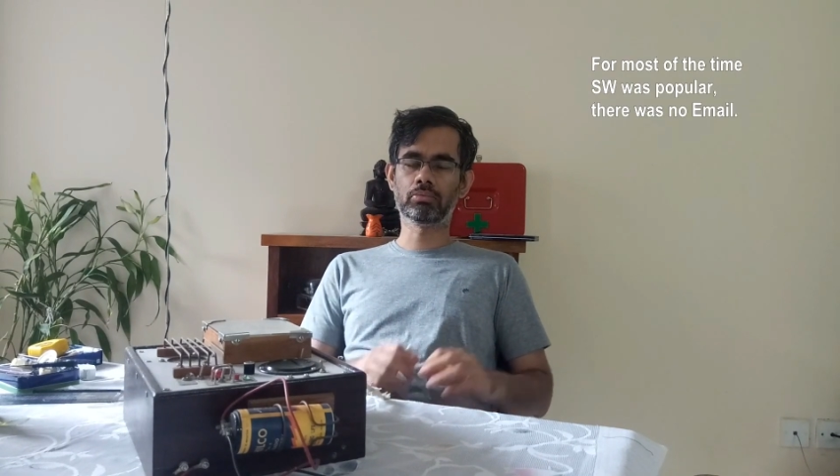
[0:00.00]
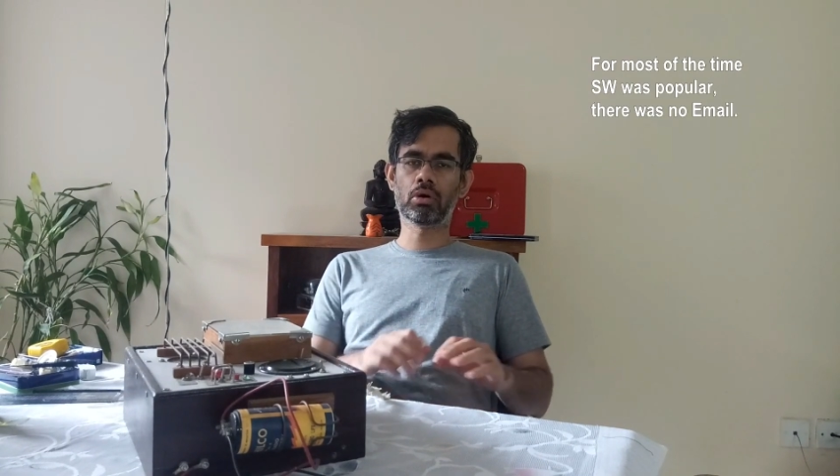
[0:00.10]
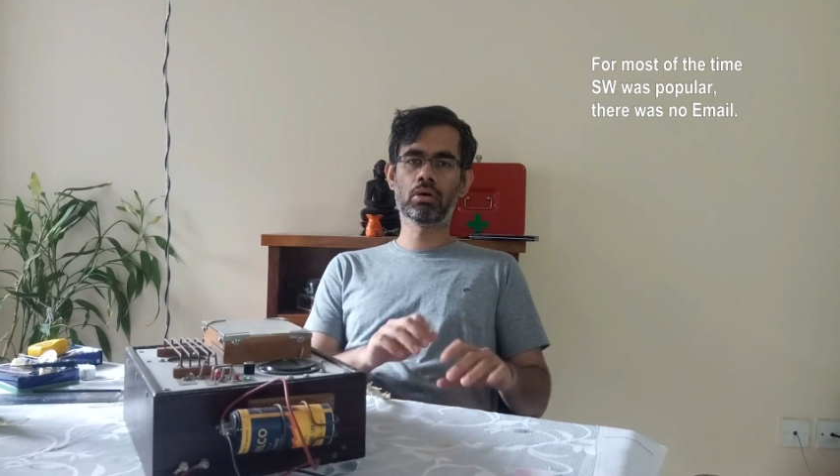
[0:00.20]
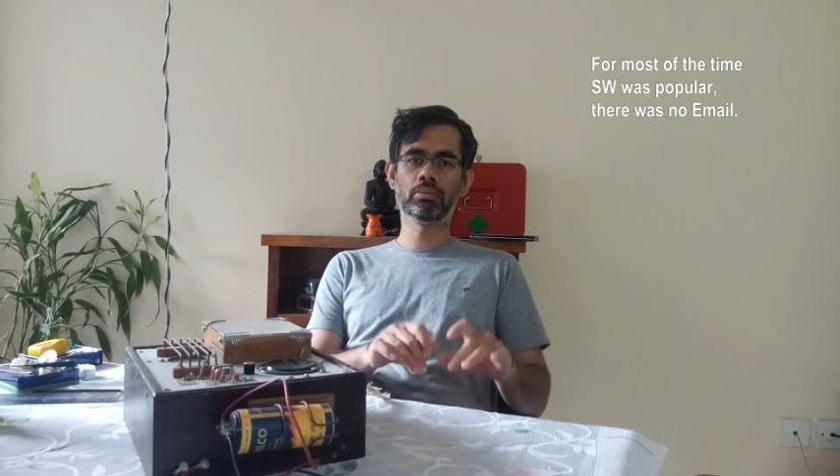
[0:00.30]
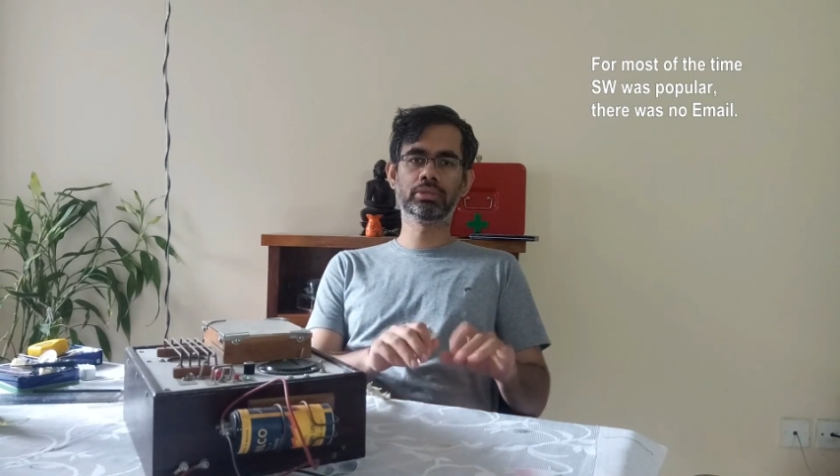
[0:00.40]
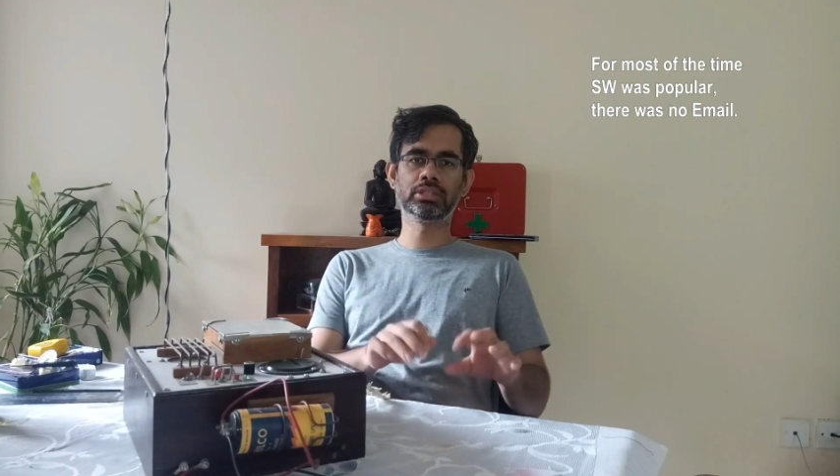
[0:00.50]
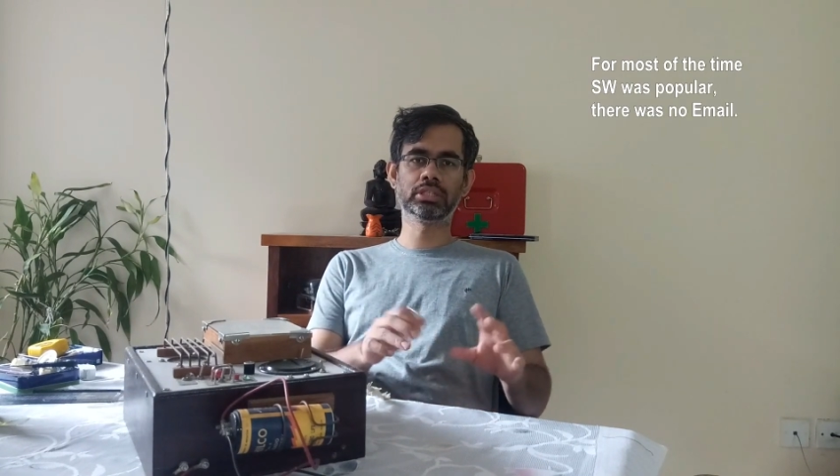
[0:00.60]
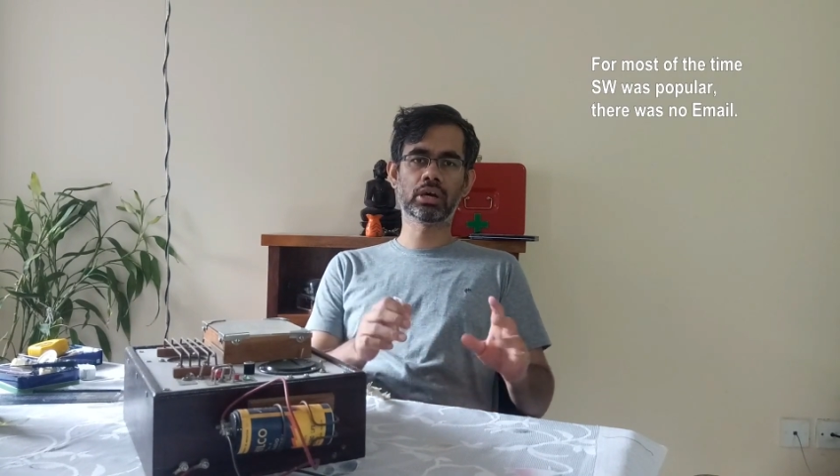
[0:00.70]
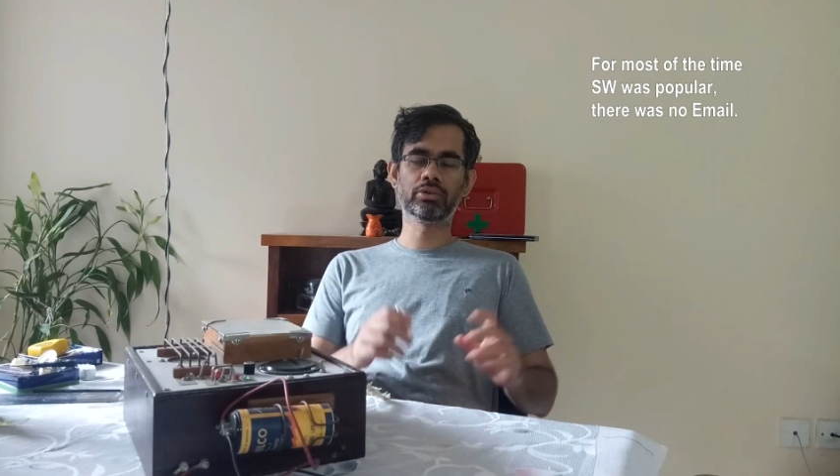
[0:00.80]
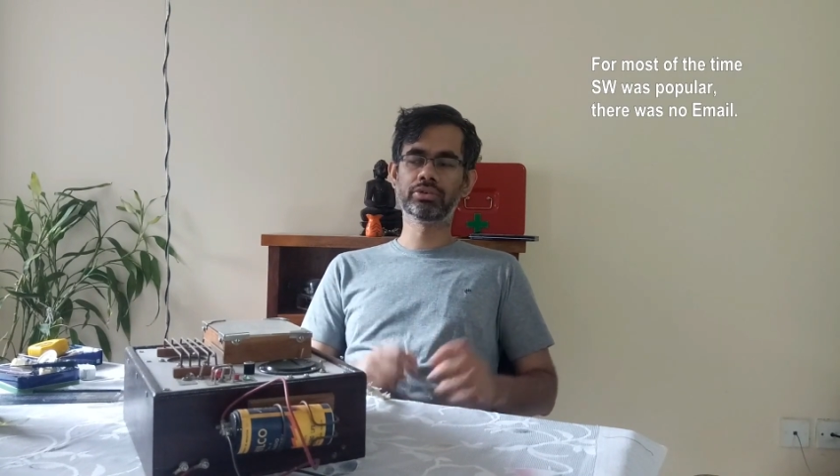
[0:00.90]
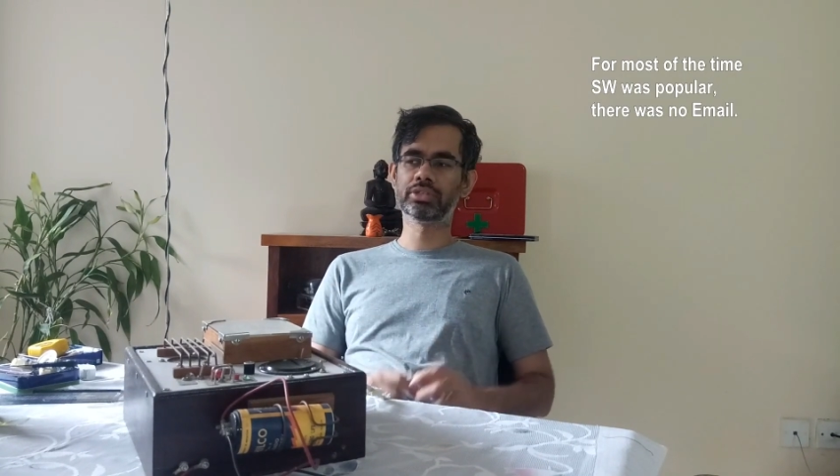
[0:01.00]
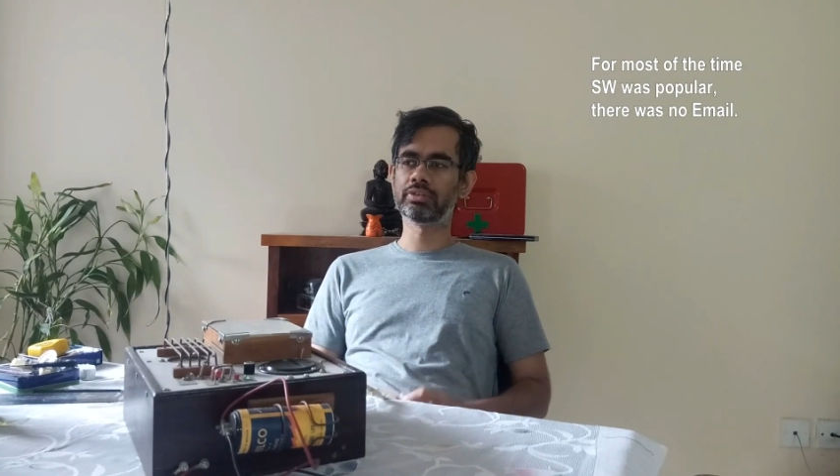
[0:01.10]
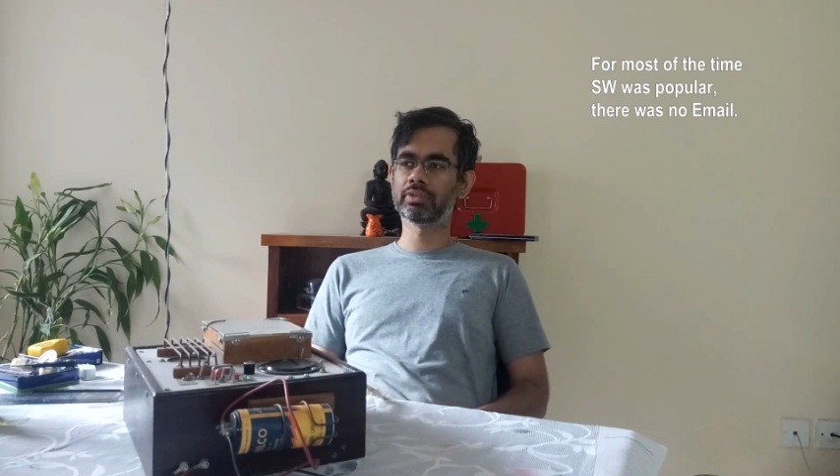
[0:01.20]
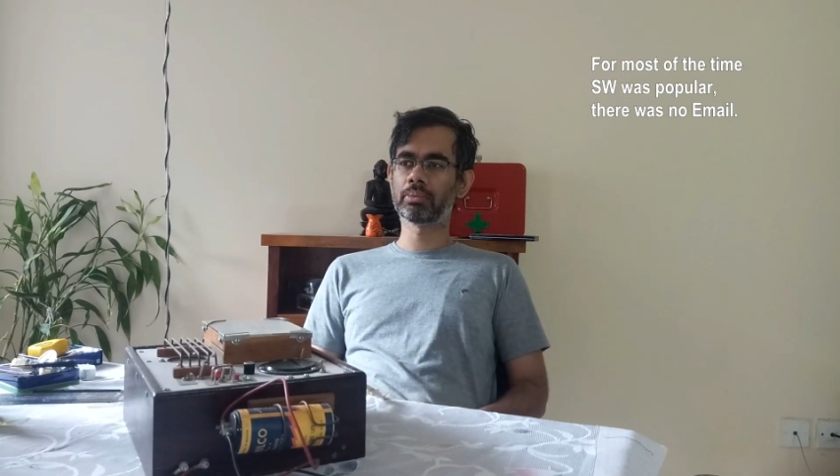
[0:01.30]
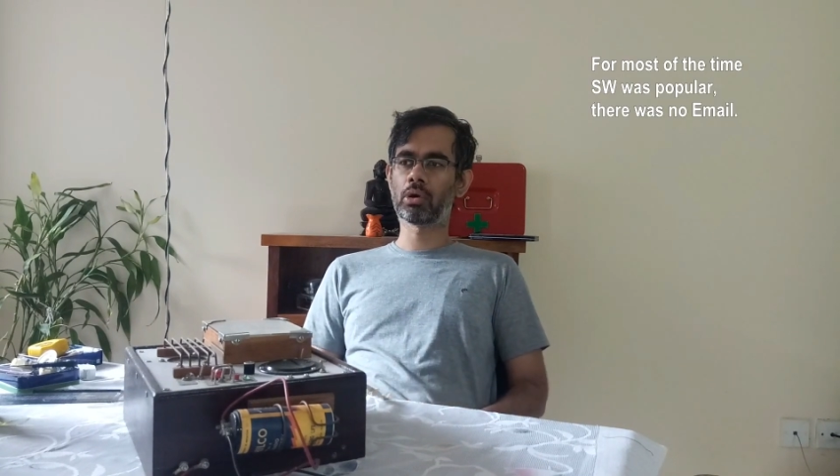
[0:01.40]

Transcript: well, this is how you receive them,